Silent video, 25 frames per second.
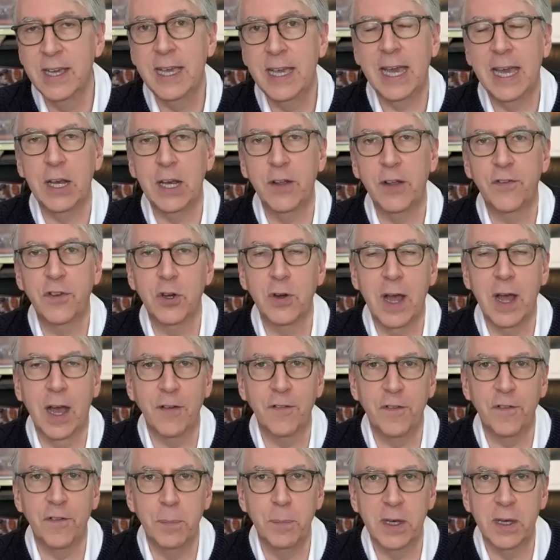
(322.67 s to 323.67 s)
And if you're
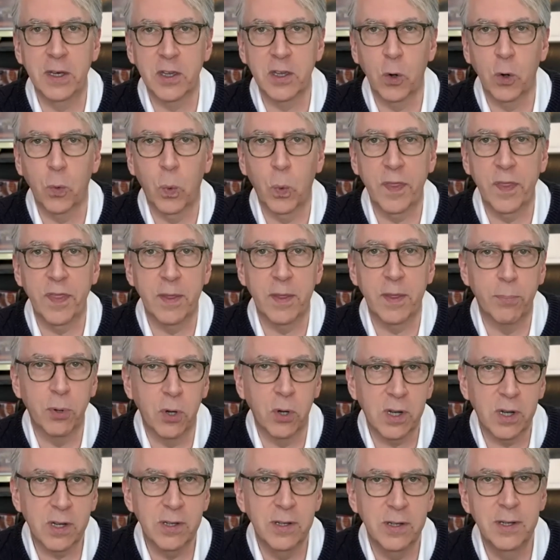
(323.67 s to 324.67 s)
not familiar with the
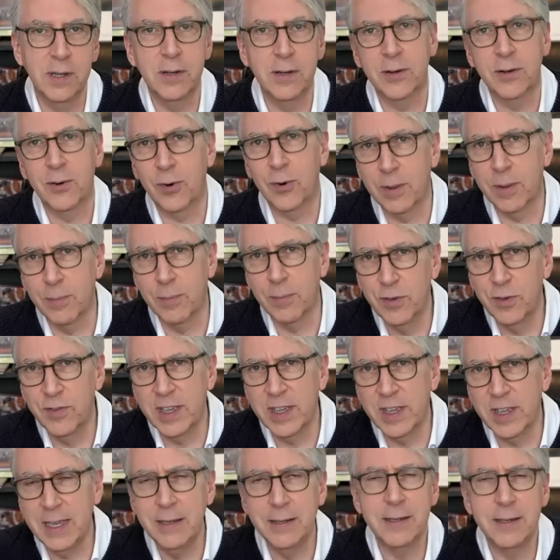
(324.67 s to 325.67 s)
book or the
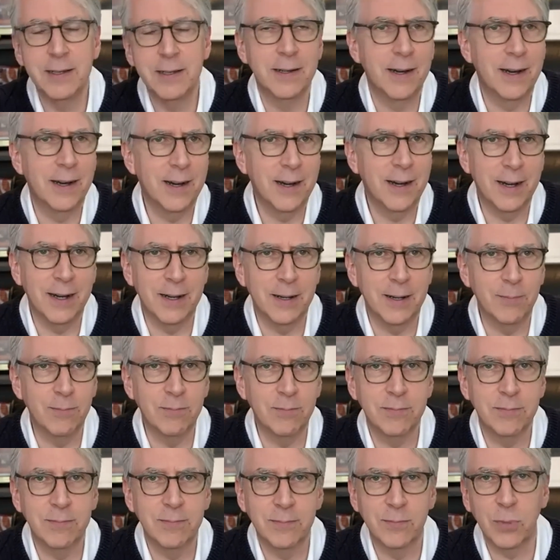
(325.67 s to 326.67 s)
movie,
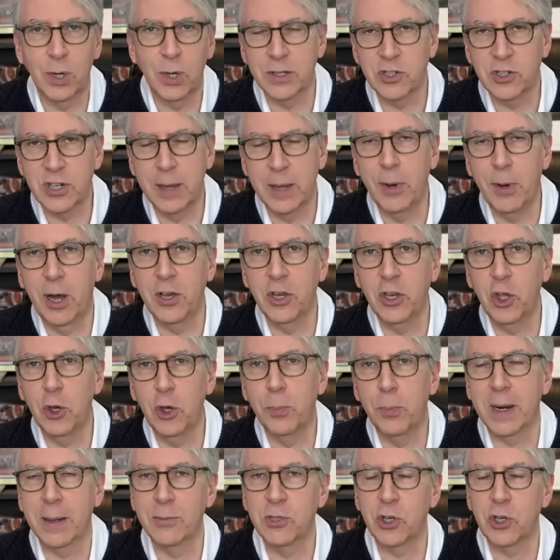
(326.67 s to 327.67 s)
um, well, shame on you,
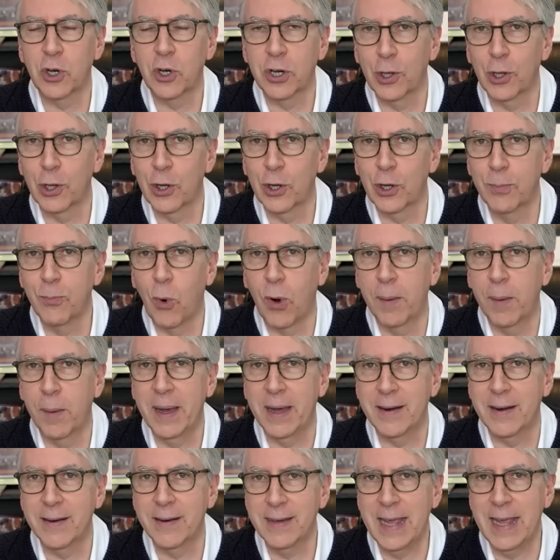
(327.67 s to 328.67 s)
but I'm sure you'll learn more
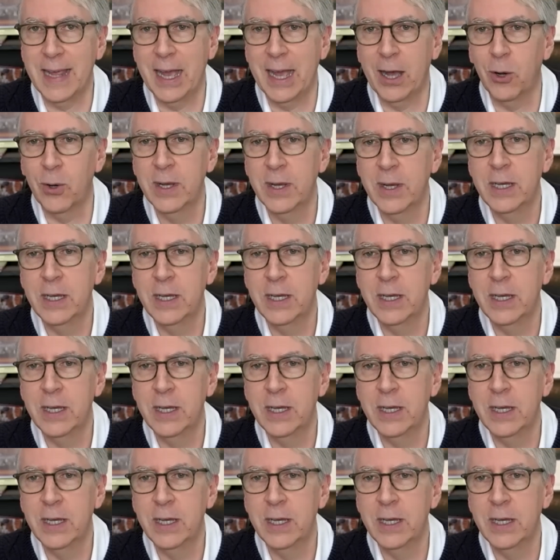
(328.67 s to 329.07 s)
about it now.